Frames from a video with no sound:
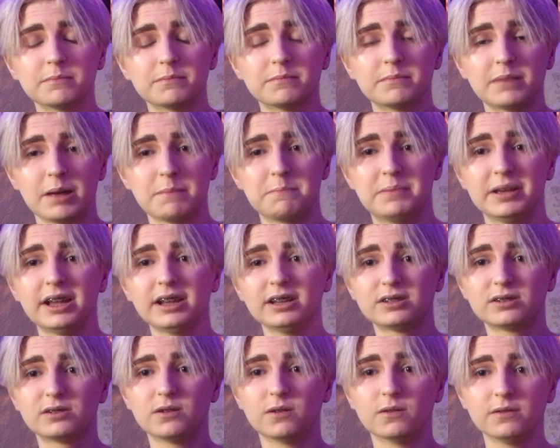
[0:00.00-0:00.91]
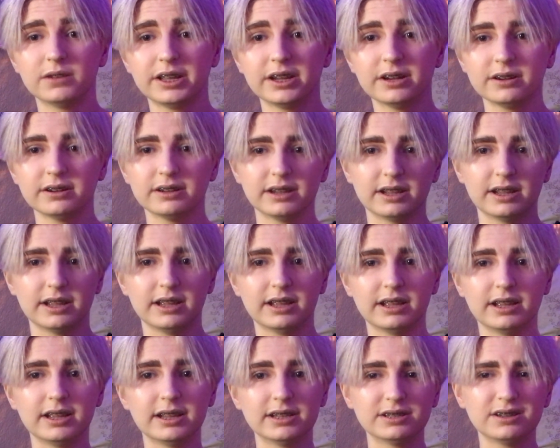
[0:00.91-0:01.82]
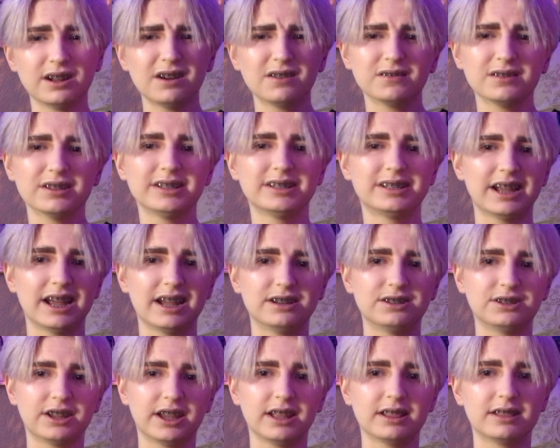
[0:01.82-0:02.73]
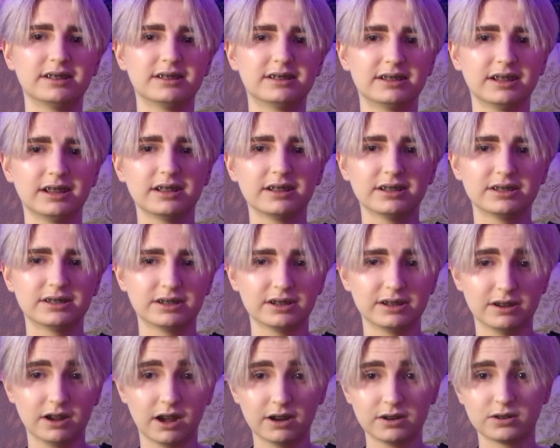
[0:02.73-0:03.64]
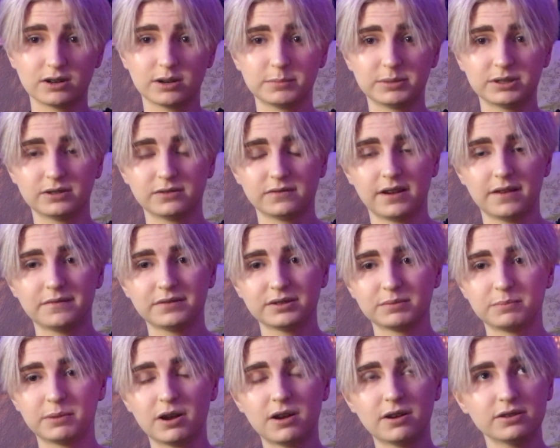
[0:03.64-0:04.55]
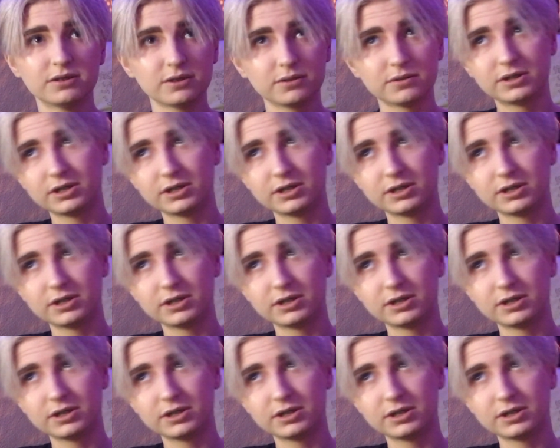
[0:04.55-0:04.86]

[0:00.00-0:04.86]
my biggest goal here is not only to educate the singlets and non trauma survivors, but also